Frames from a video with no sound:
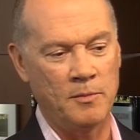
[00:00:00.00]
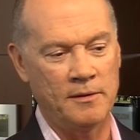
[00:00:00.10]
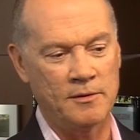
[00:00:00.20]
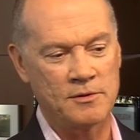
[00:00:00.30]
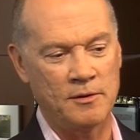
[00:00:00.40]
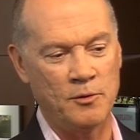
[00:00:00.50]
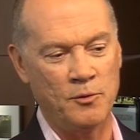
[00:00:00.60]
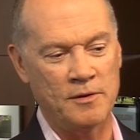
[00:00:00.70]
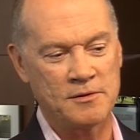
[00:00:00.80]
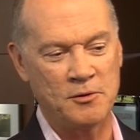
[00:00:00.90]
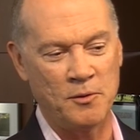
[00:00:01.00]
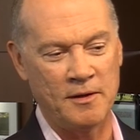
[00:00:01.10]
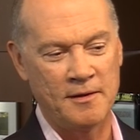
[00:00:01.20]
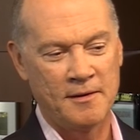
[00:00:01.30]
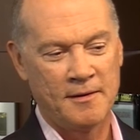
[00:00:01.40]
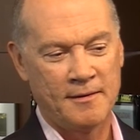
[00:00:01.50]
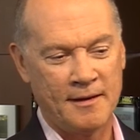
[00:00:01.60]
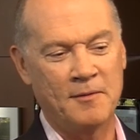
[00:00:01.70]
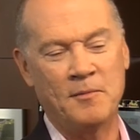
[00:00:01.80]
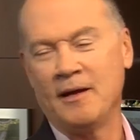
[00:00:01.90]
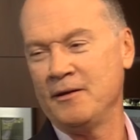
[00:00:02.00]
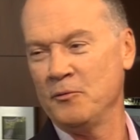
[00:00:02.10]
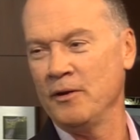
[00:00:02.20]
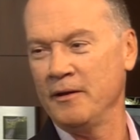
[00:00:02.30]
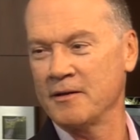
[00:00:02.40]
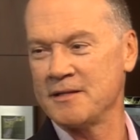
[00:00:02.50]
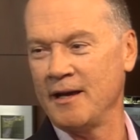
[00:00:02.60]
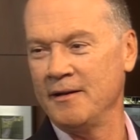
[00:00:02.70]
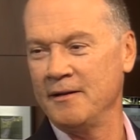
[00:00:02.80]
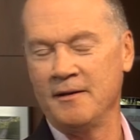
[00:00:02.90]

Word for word: but there's a newness to it that can make you really excited.